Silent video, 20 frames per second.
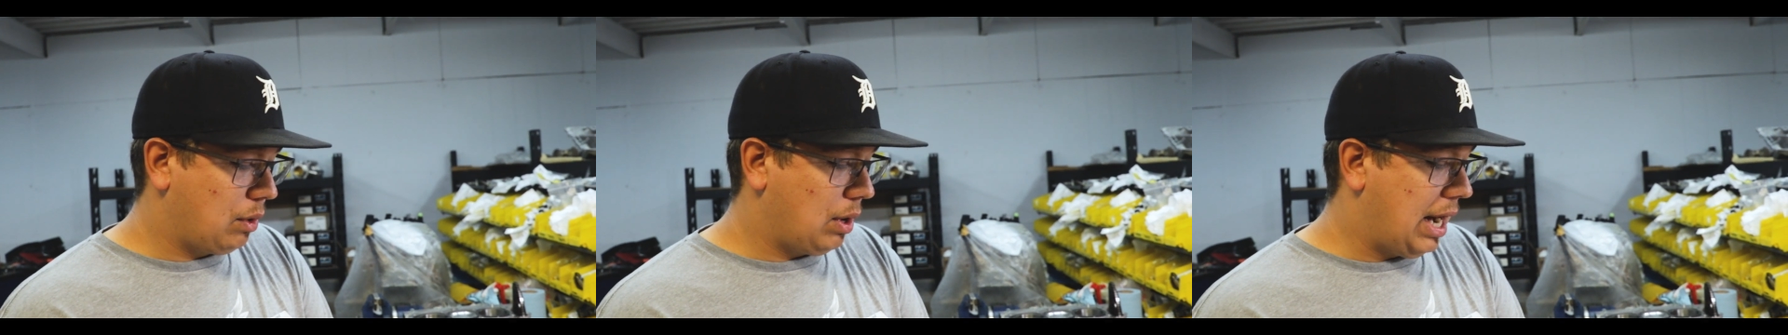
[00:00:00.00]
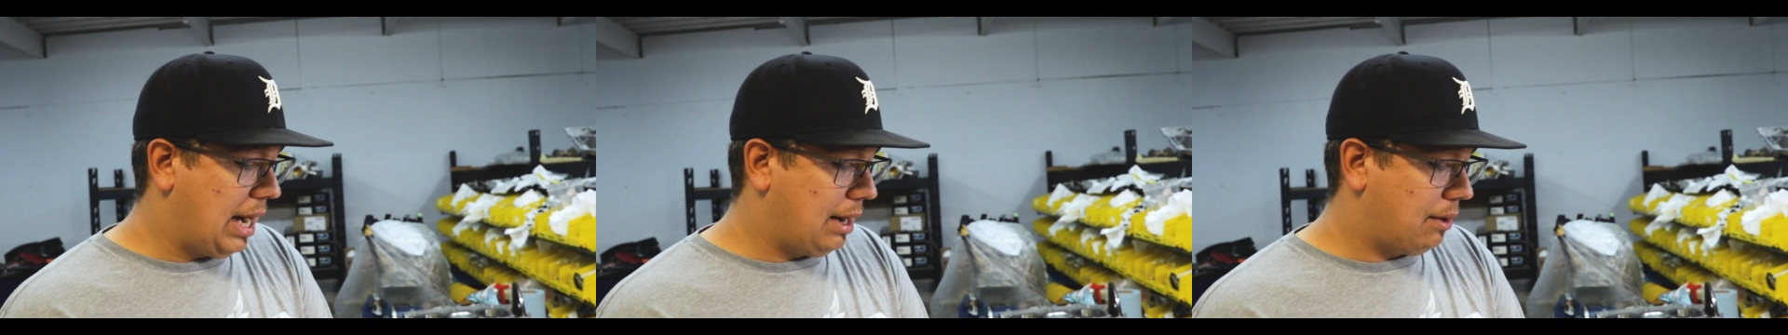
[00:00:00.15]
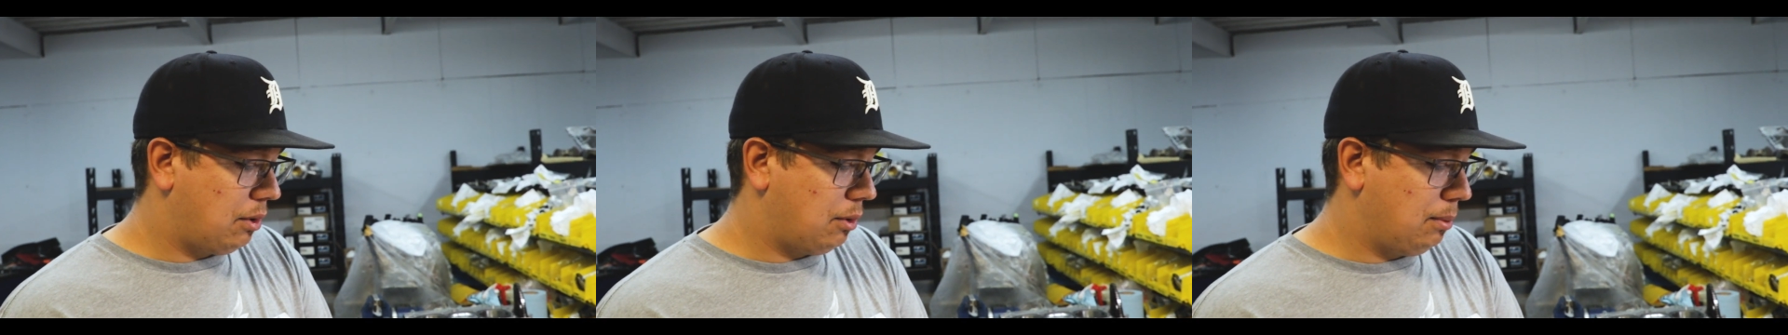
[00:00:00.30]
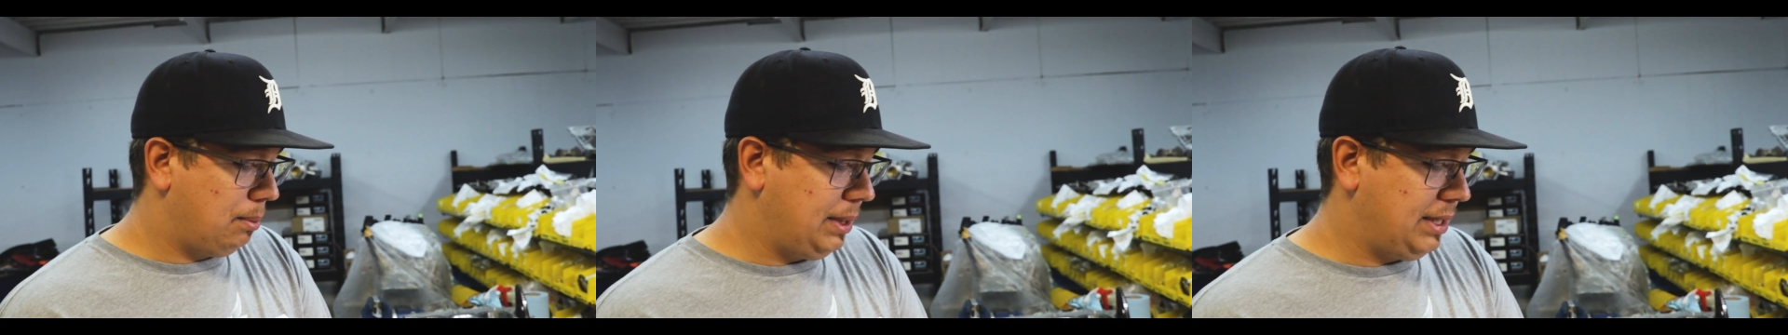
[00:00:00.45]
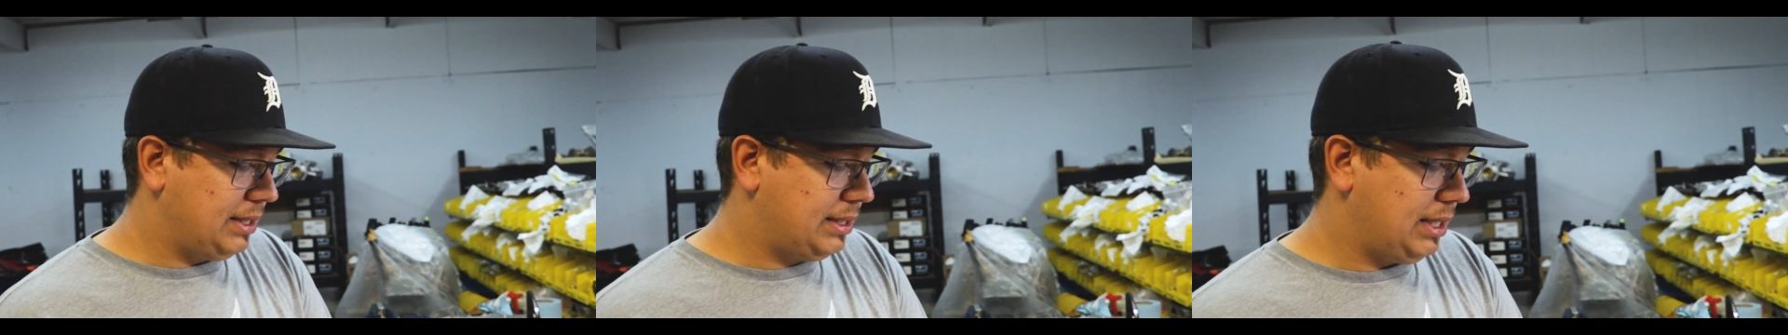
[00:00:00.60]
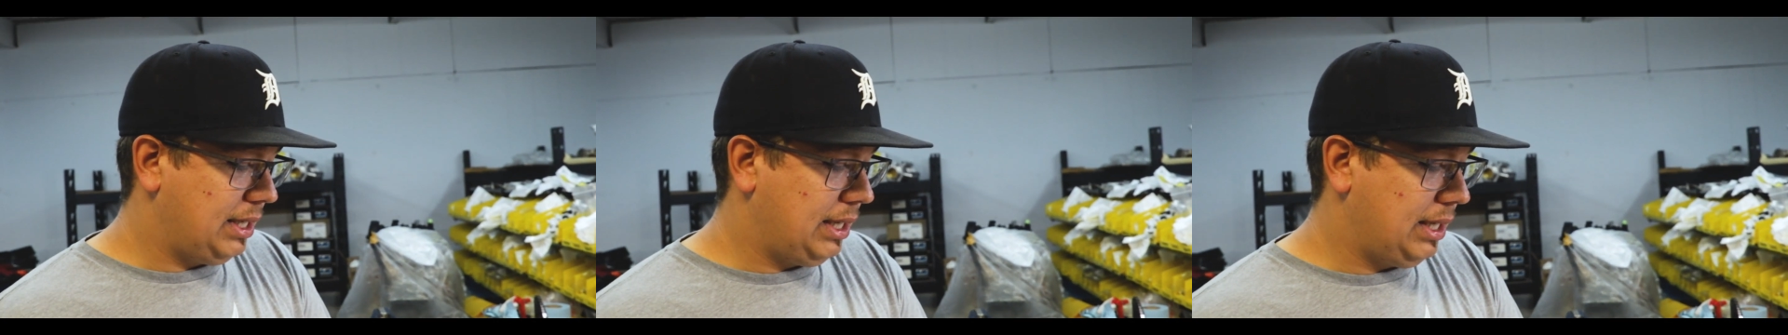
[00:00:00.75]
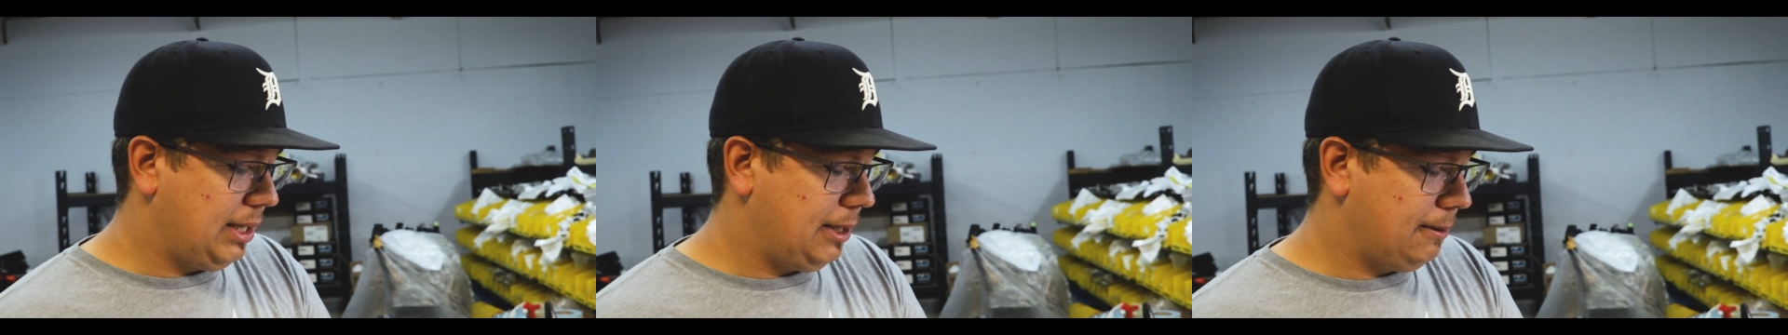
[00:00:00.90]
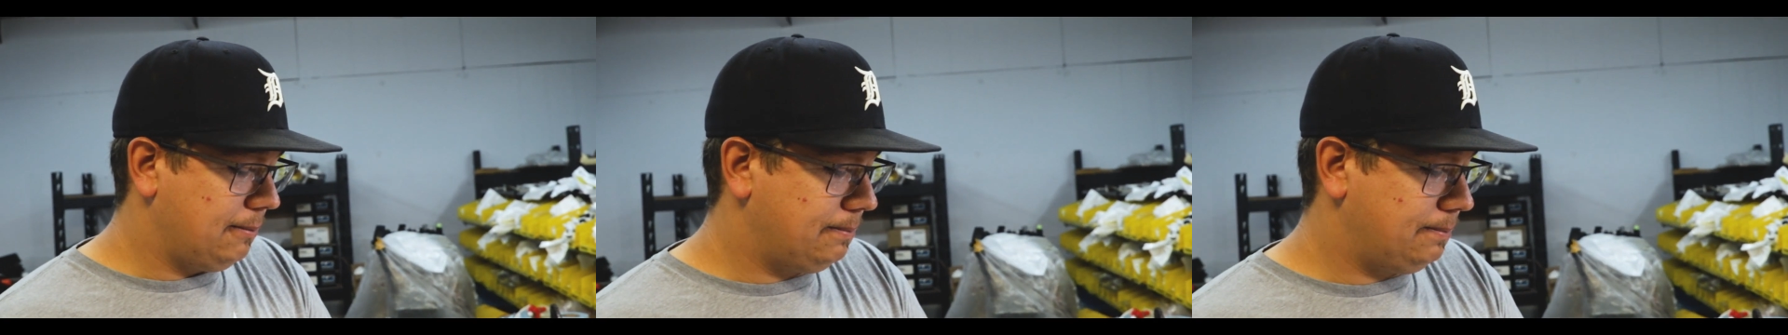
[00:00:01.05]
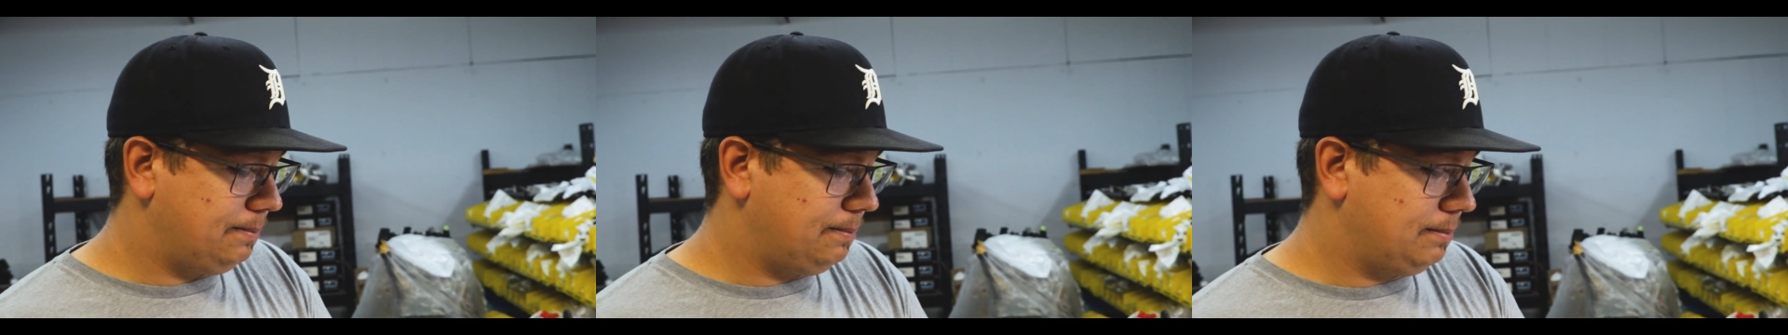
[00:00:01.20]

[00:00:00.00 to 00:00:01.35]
Crower, BC,